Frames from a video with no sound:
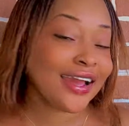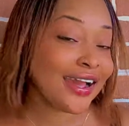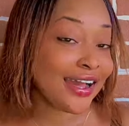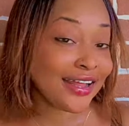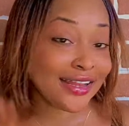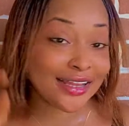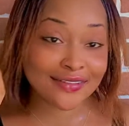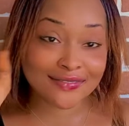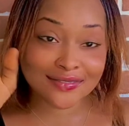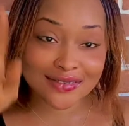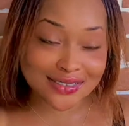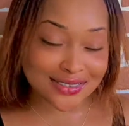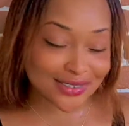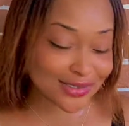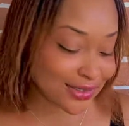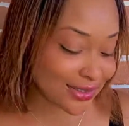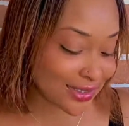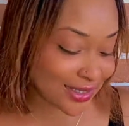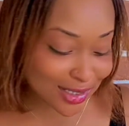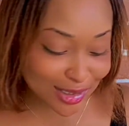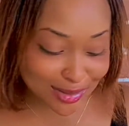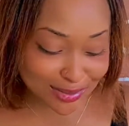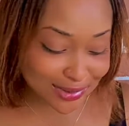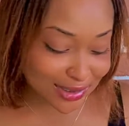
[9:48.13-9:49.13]
I love this song,
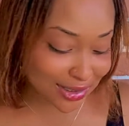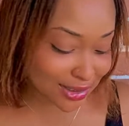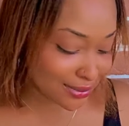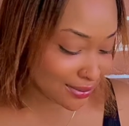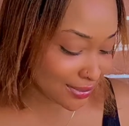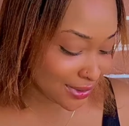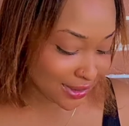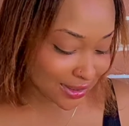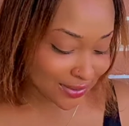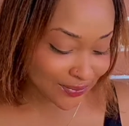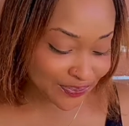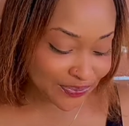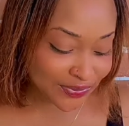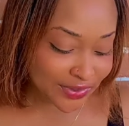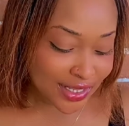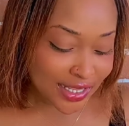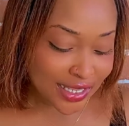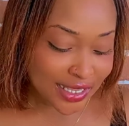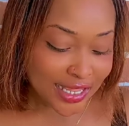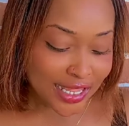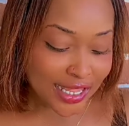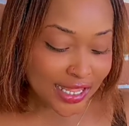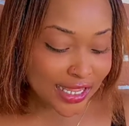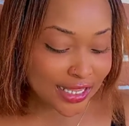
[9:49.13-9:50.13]
you can't blame me.
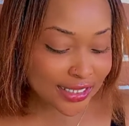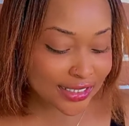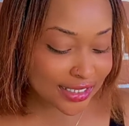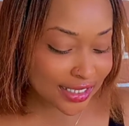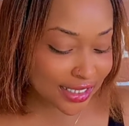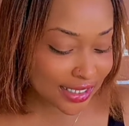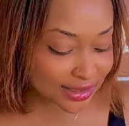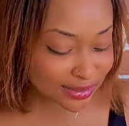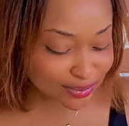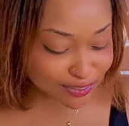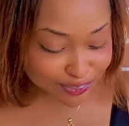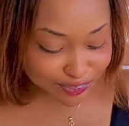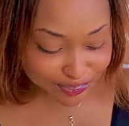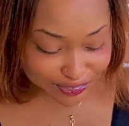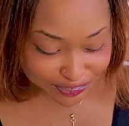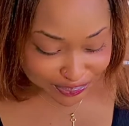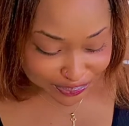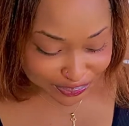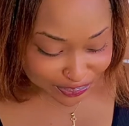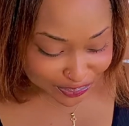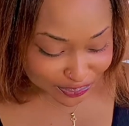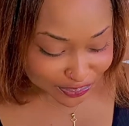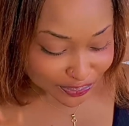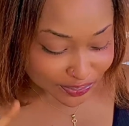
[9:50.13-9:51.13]
And then
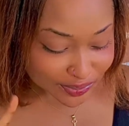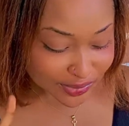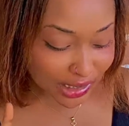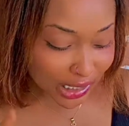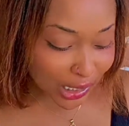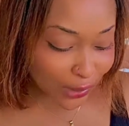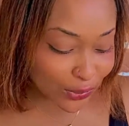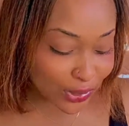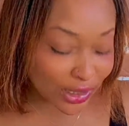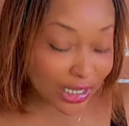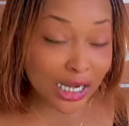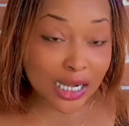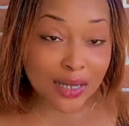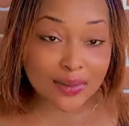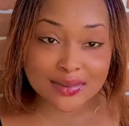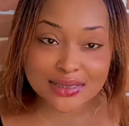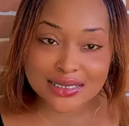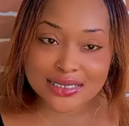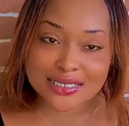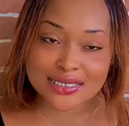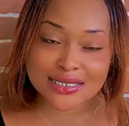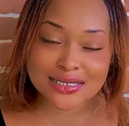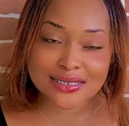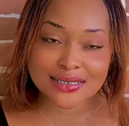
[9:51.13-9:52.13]
we come
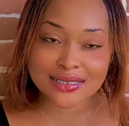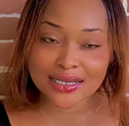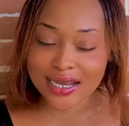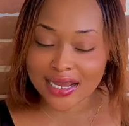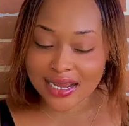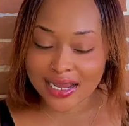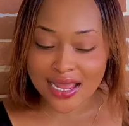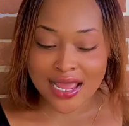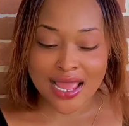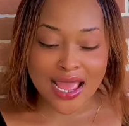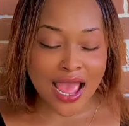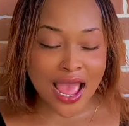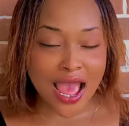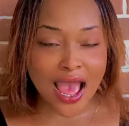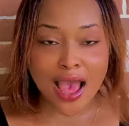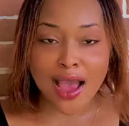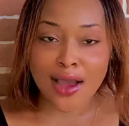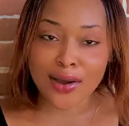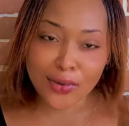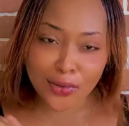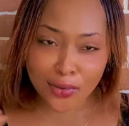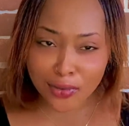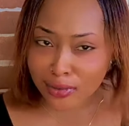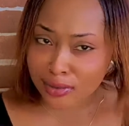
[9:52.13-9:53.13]
to
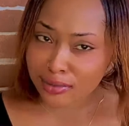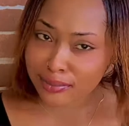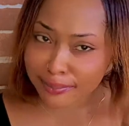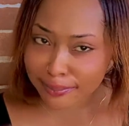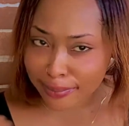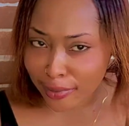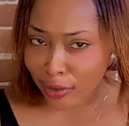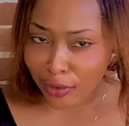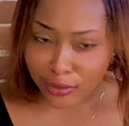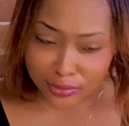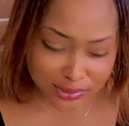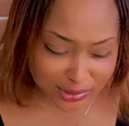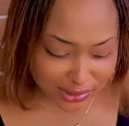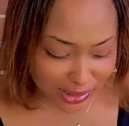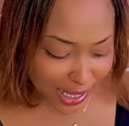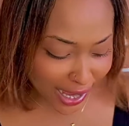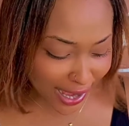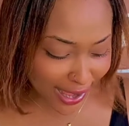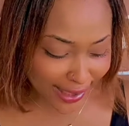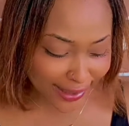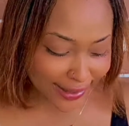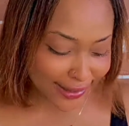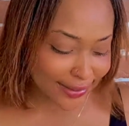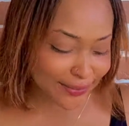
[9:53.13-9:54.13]
our own bold
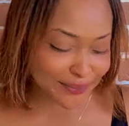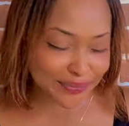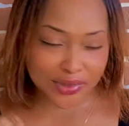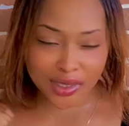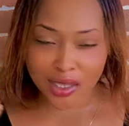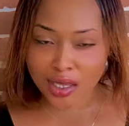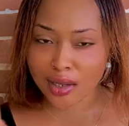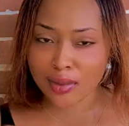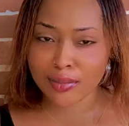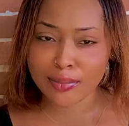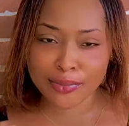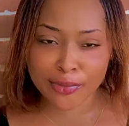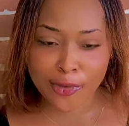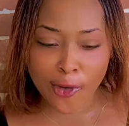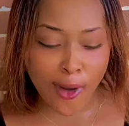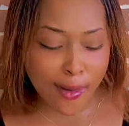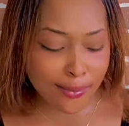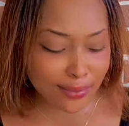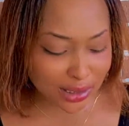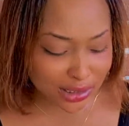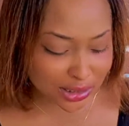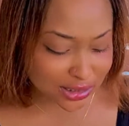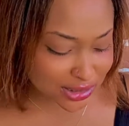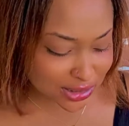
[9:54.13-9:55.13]
guy, Kim
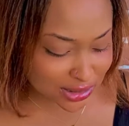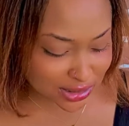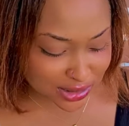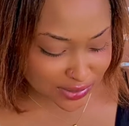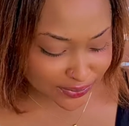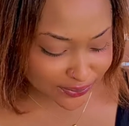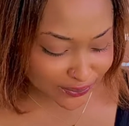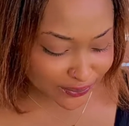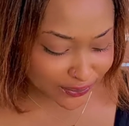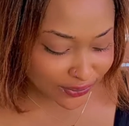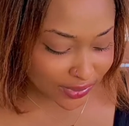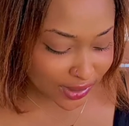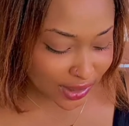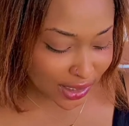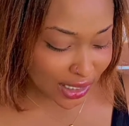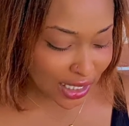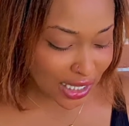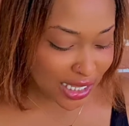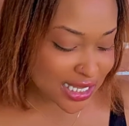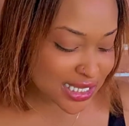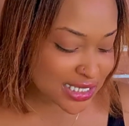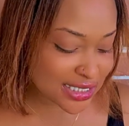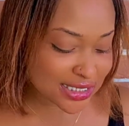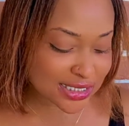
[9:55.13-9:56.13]
Promise.
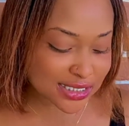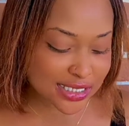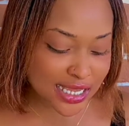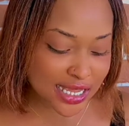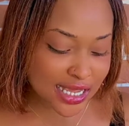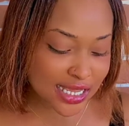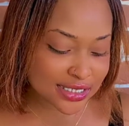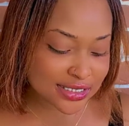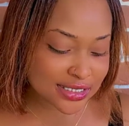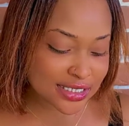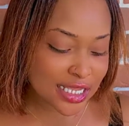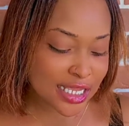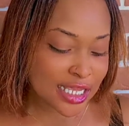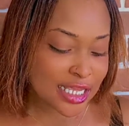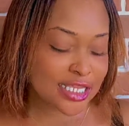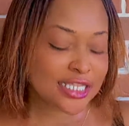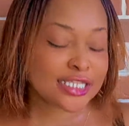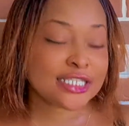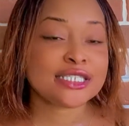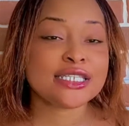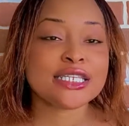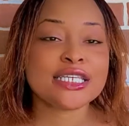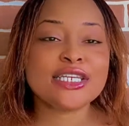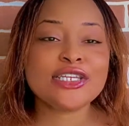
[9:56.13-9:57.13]
He says,
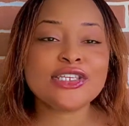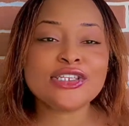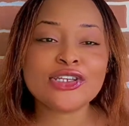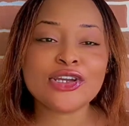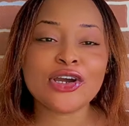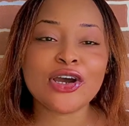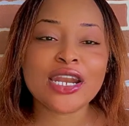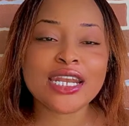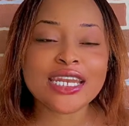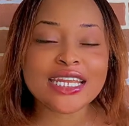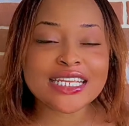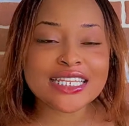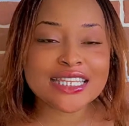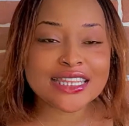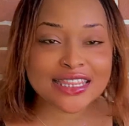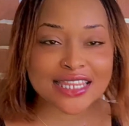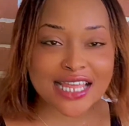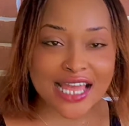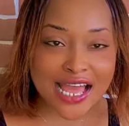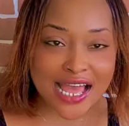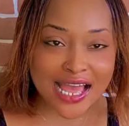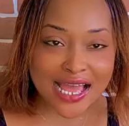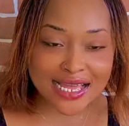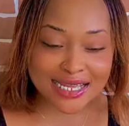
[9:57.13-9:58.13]

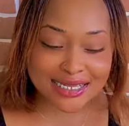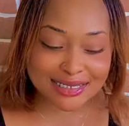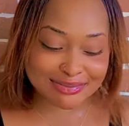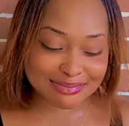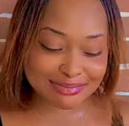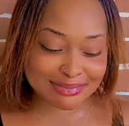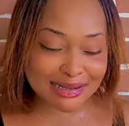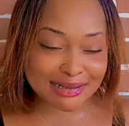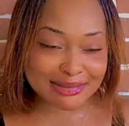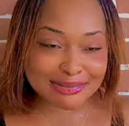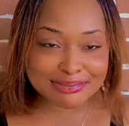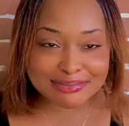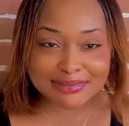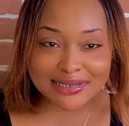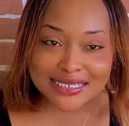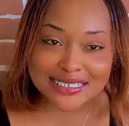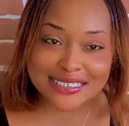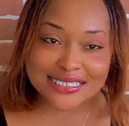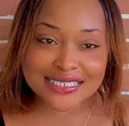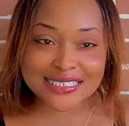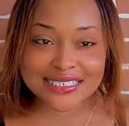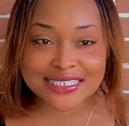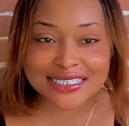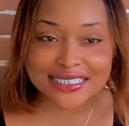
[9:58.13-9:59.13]
Señorita,
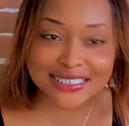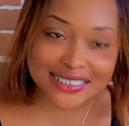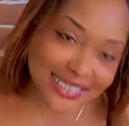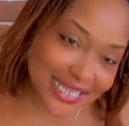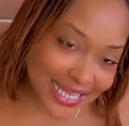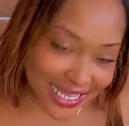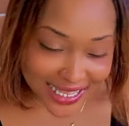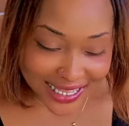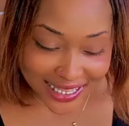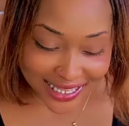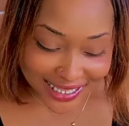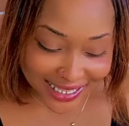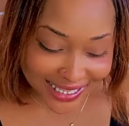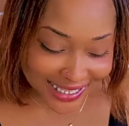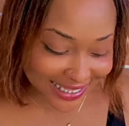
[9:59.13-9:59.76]
Mamacita.